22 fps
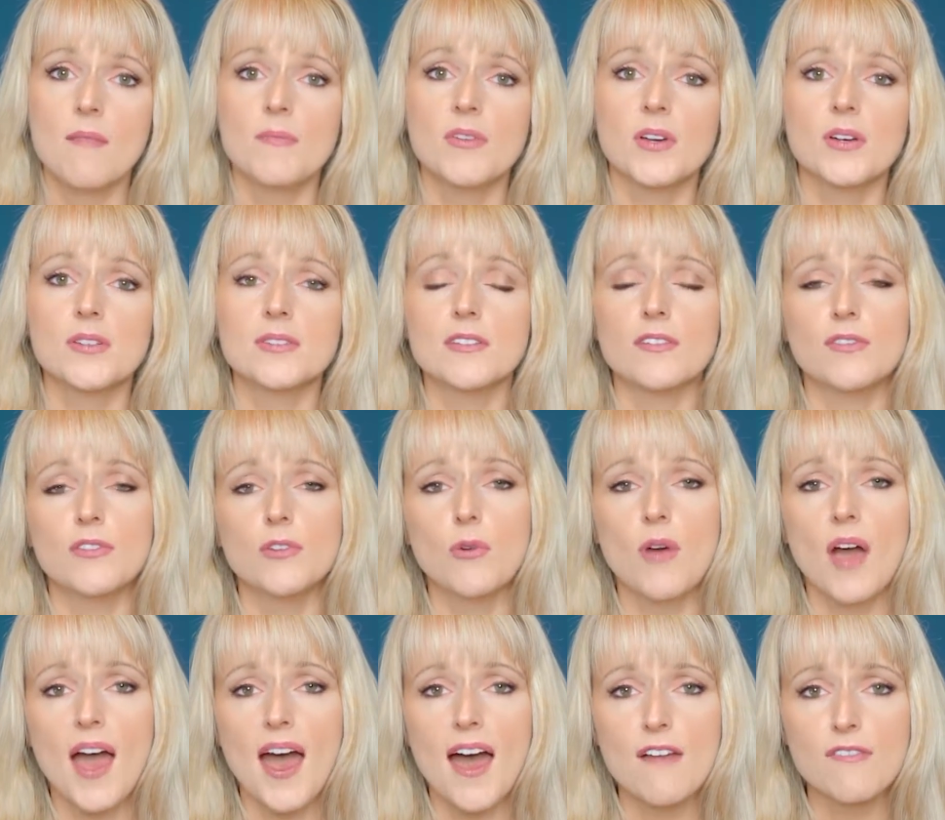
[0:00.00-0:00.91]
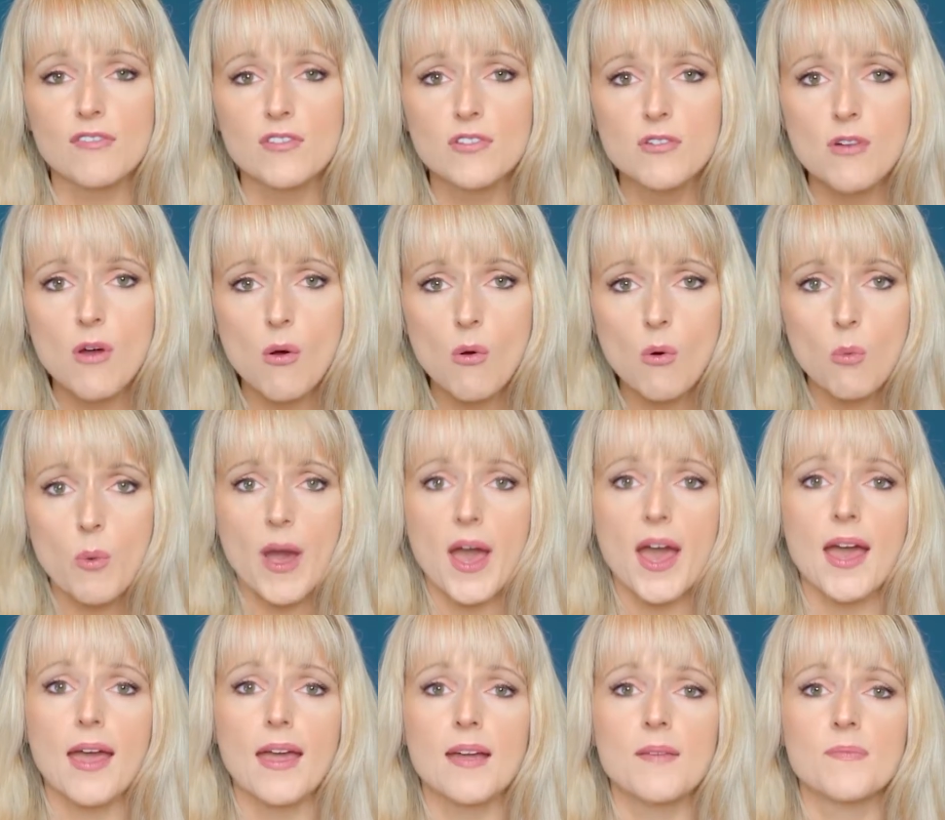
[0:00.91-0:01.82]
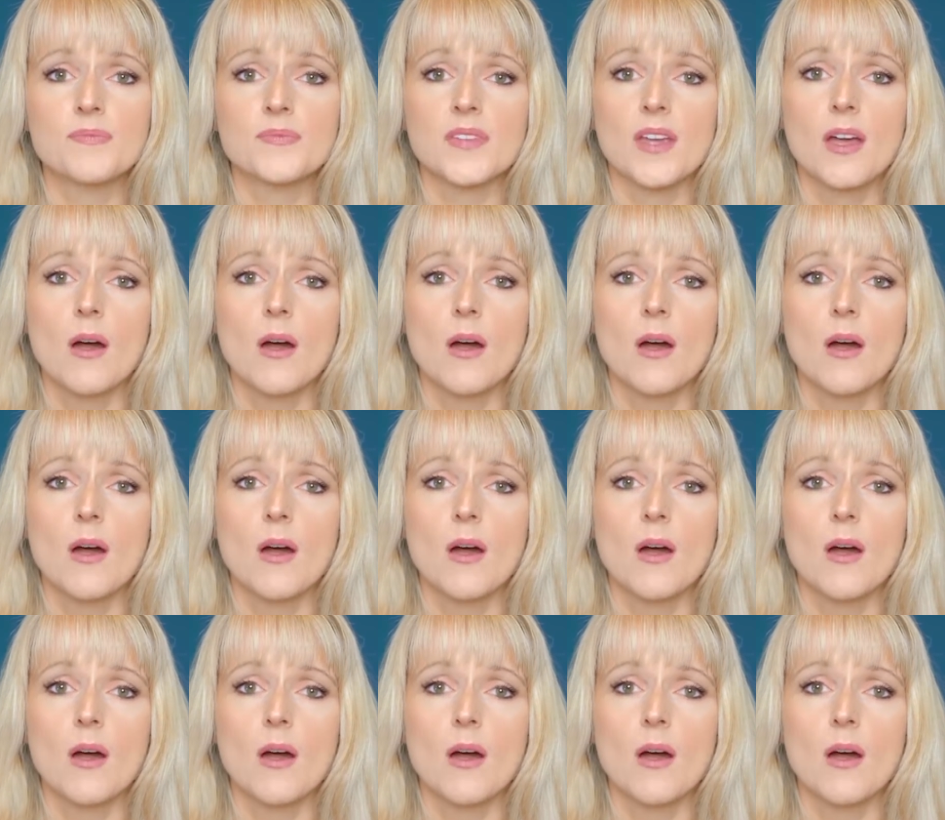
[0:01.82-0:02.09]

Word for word: Because if you have no way